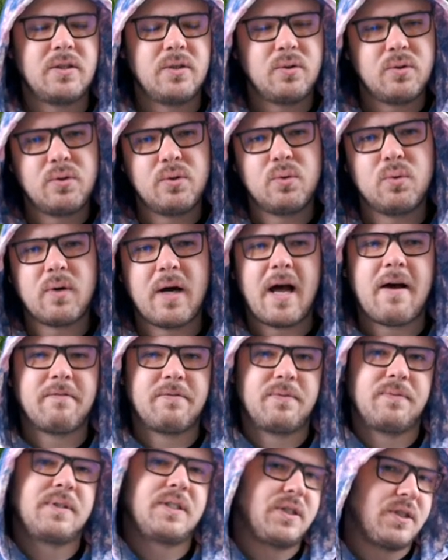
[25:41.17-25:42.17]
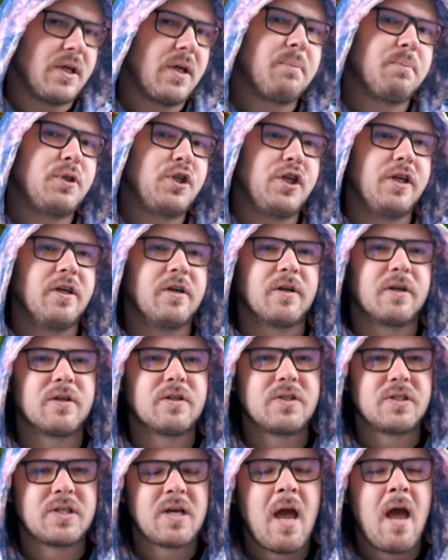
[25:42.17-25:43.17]
You do have some
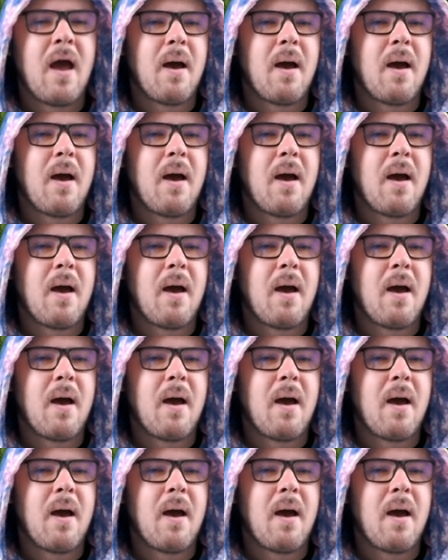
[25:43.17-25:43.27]
cheaters,